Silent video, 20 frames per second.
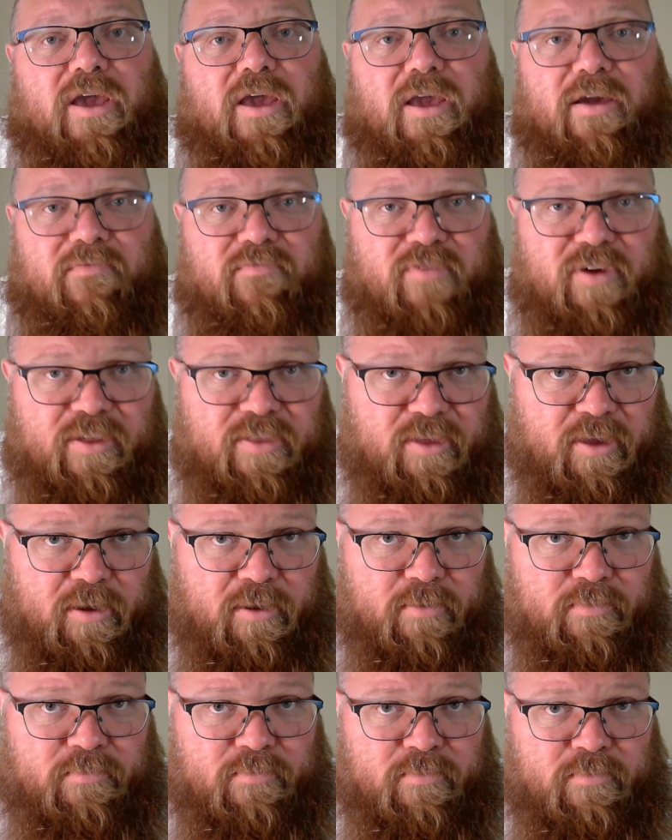everything.
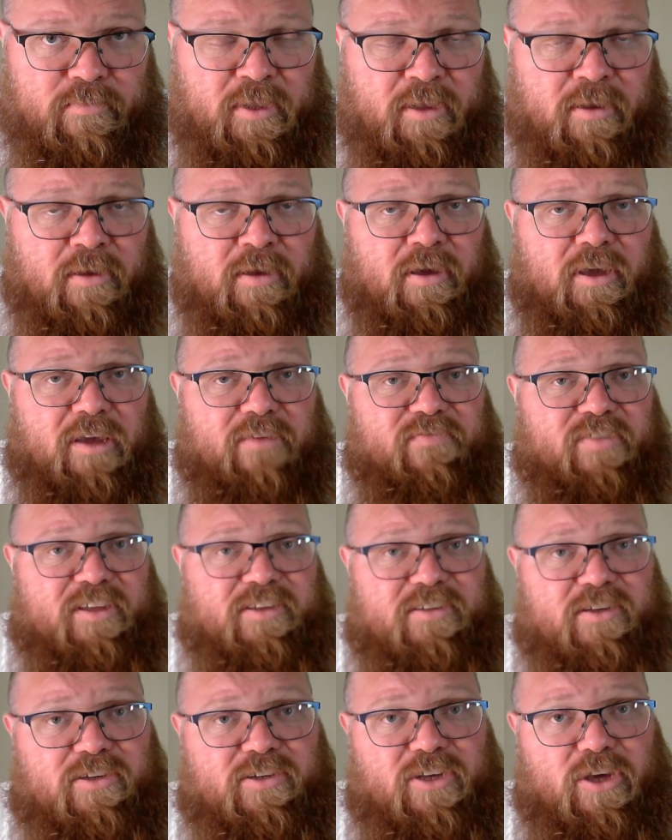If
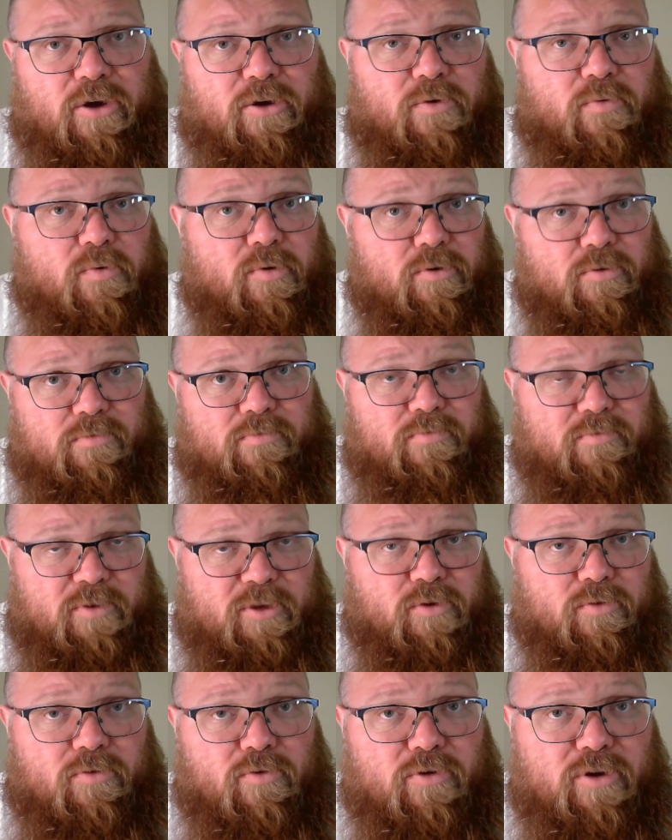this is you or
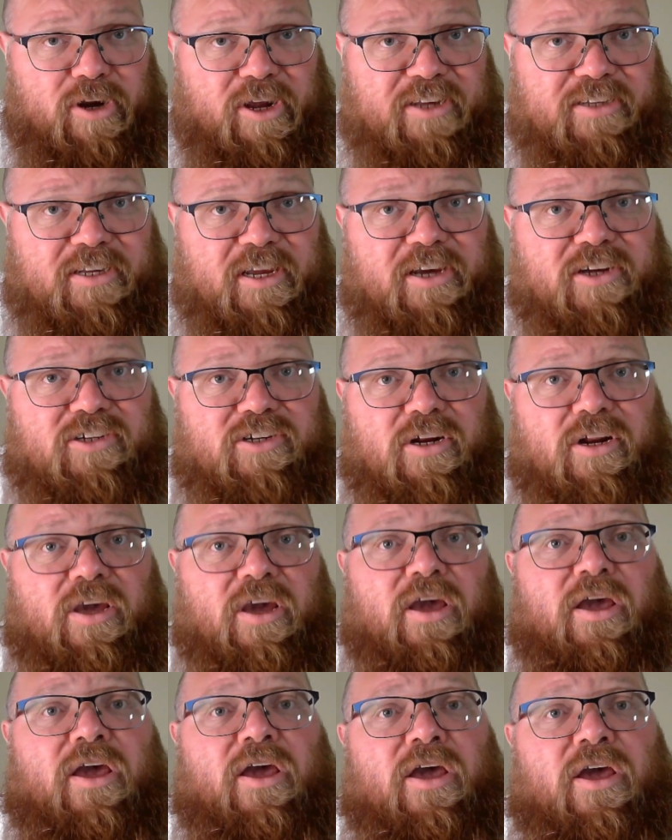your organisation,
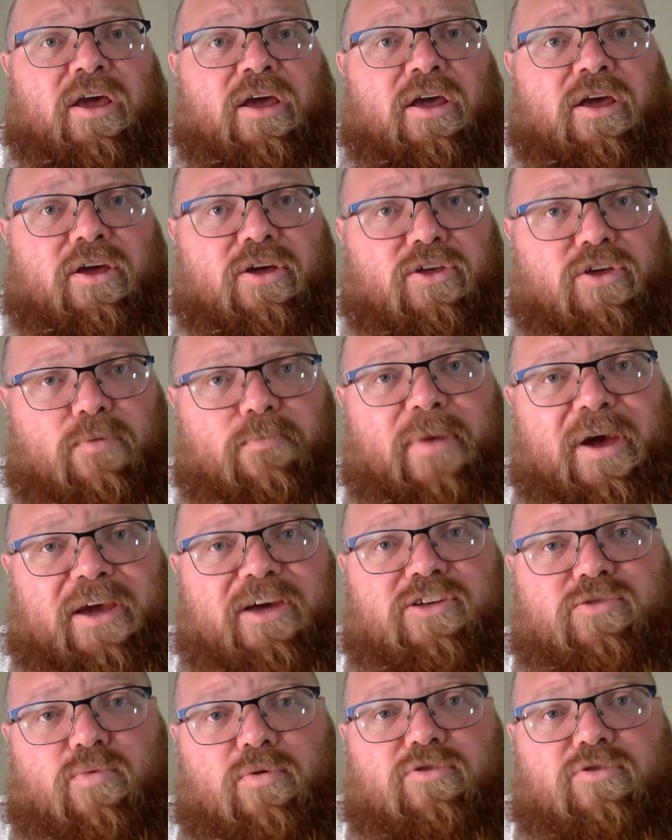you may as well